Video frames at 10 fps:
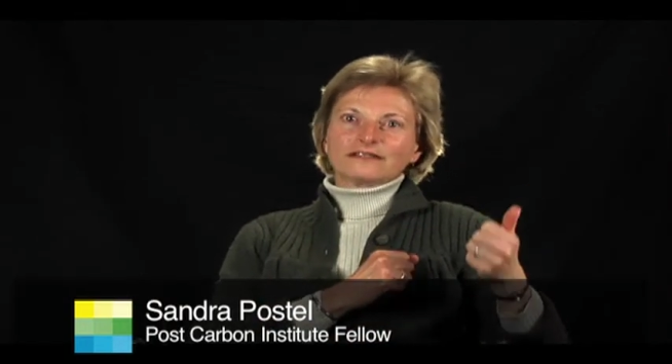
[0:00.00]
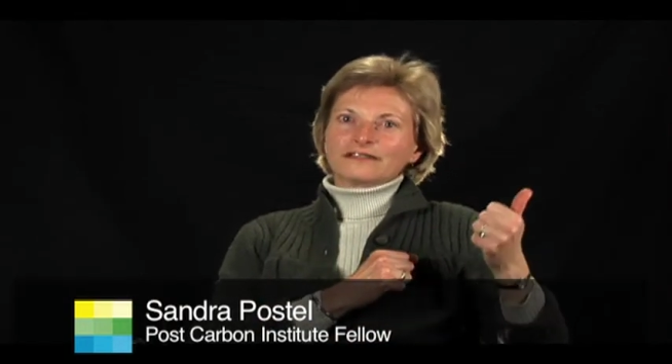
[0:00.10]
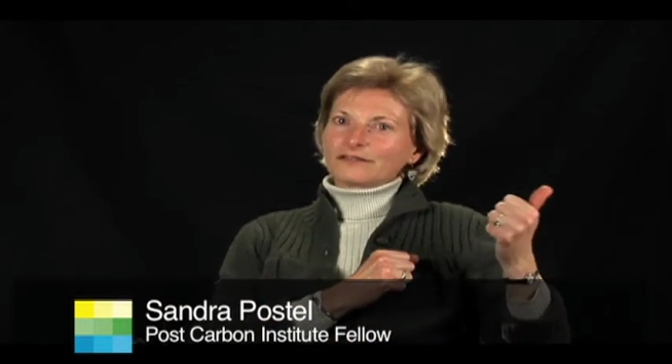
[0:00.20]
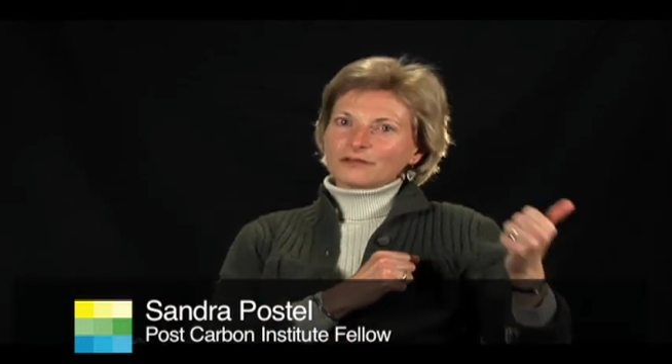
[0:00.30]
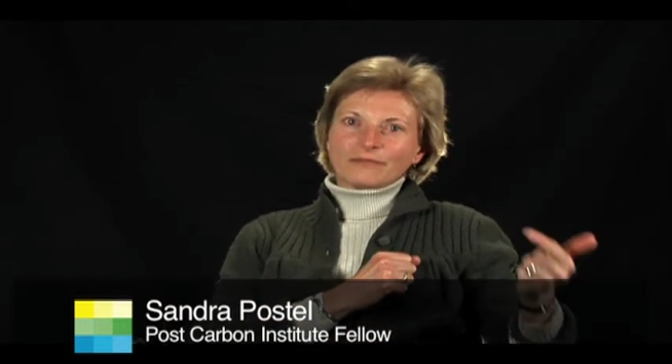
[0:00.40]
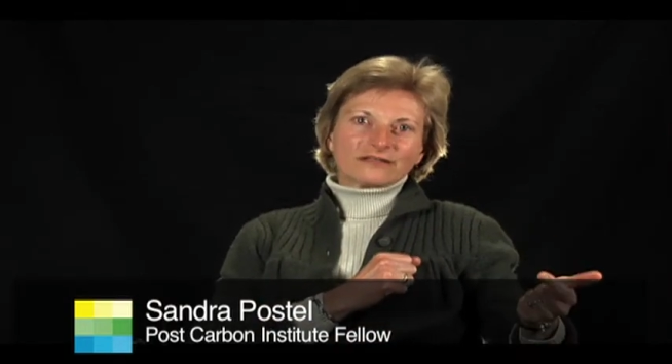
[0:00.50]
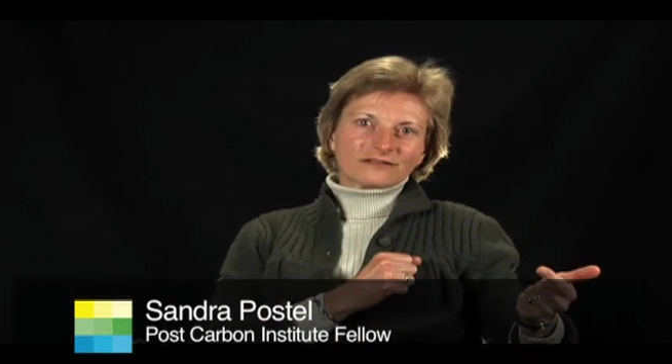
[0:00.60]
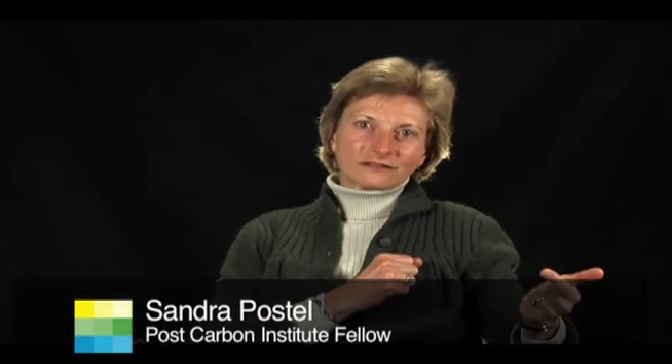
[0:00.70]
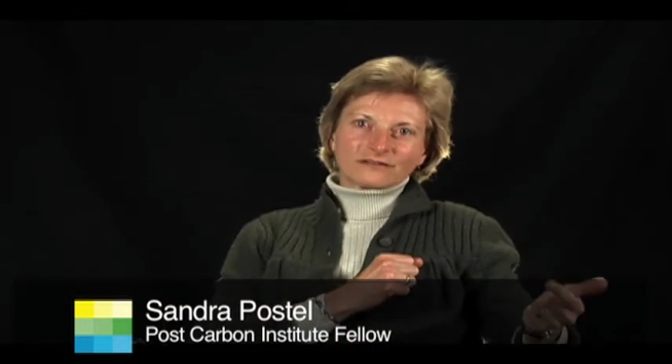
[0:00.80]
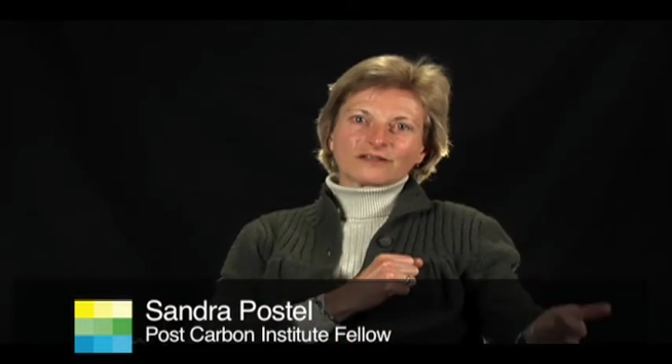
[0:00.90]
it's the
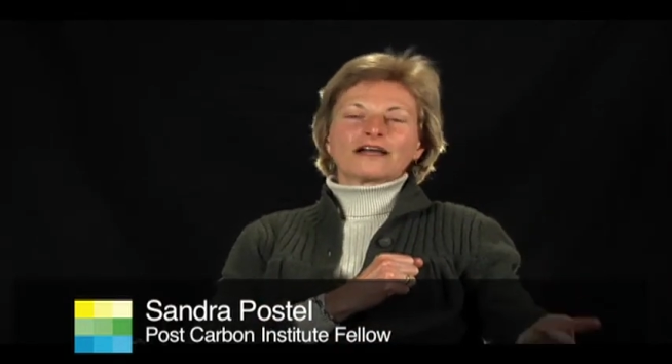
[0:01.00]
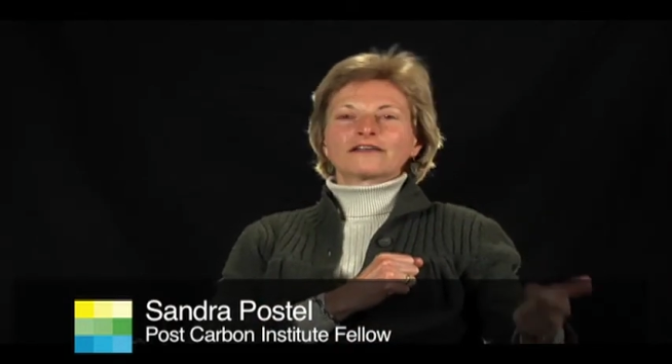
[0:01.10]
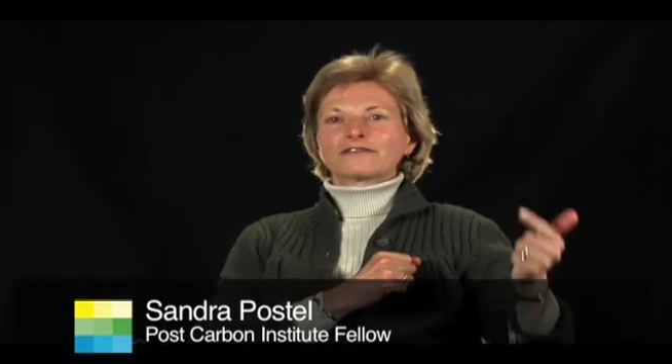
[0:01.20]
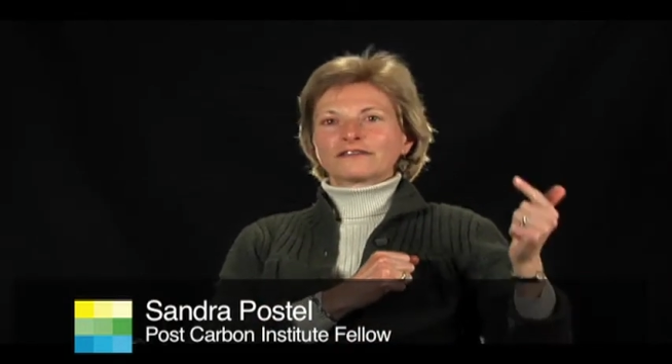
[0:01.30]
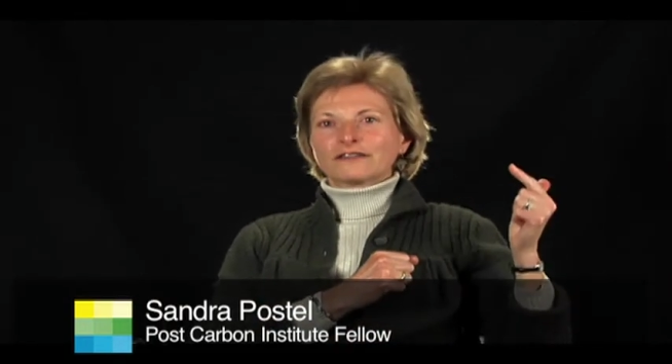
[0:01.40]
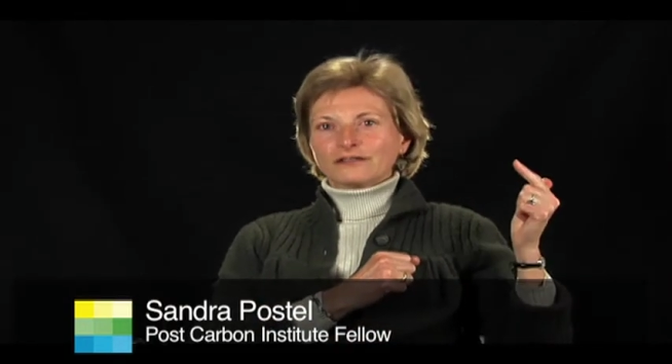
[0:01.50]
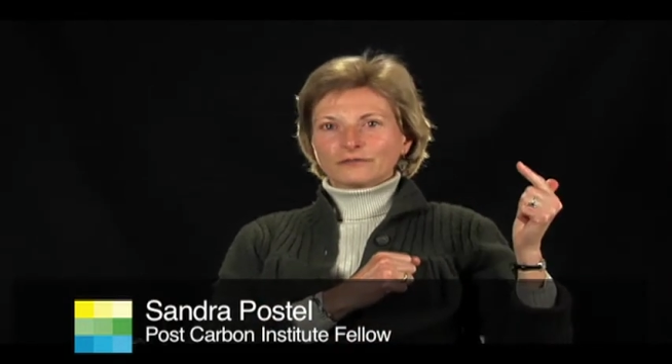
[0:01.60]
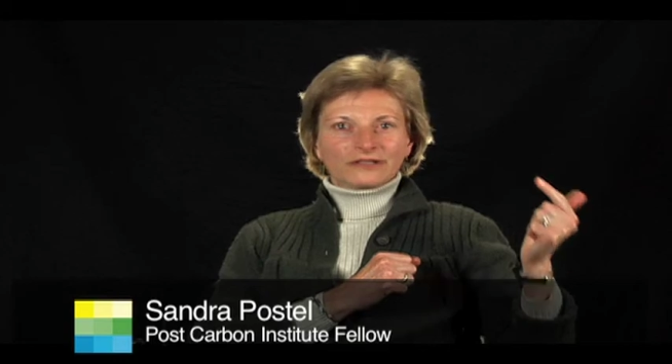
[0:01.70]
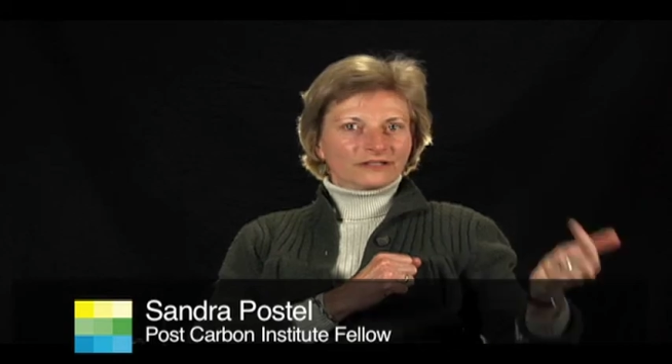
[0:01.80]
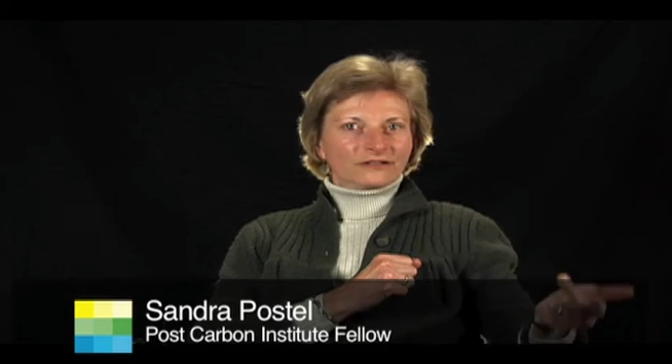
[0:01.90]
basis of life,
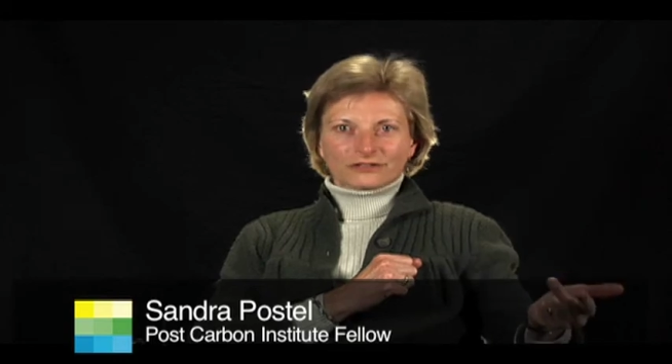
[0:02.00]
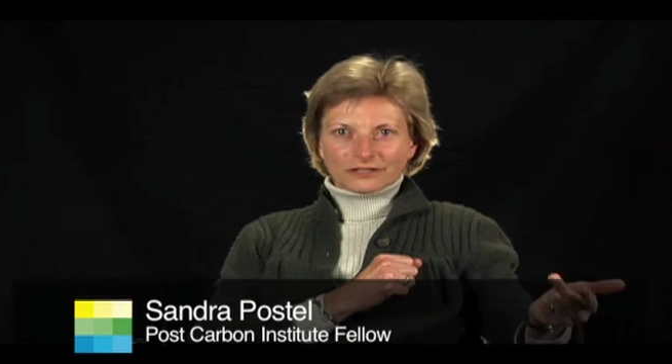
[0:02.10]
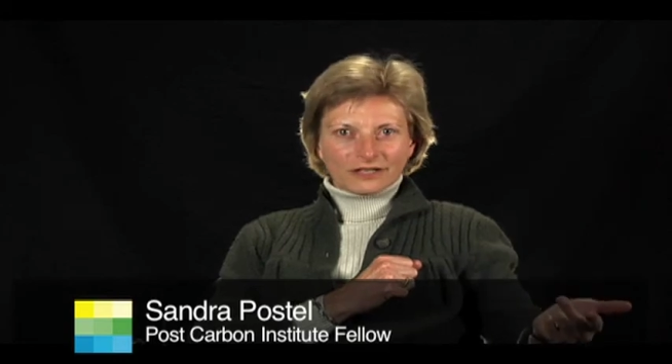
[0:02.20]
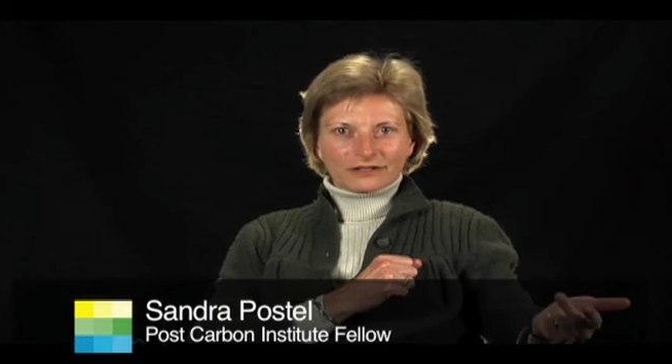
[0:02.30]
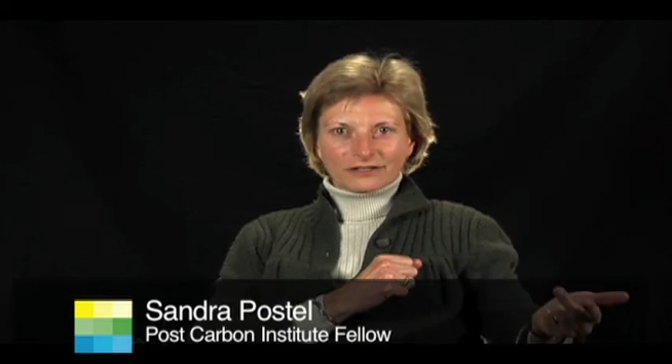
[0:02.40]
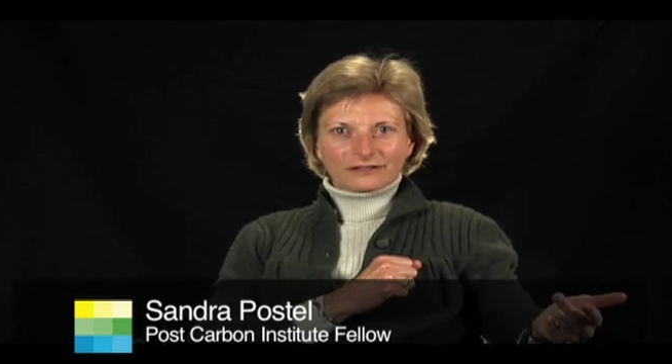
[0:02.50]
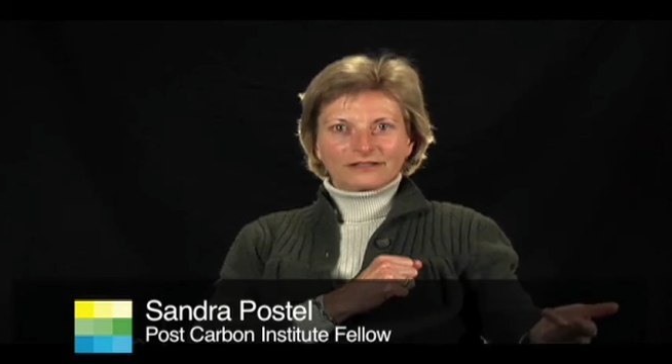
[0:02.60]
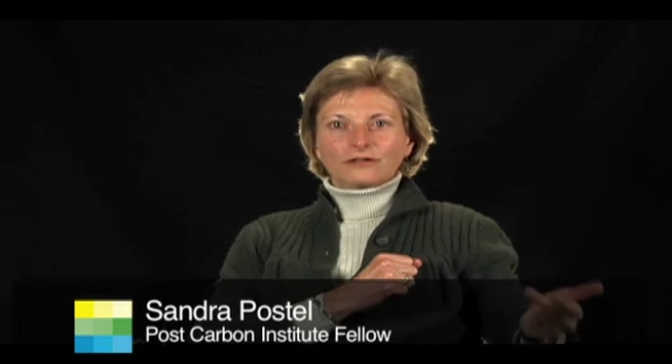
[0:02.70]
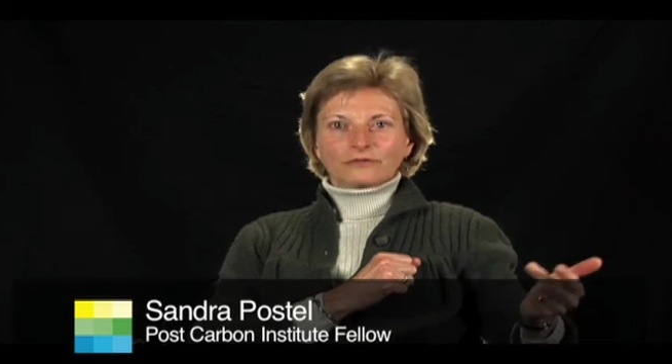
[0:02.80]
we need to share it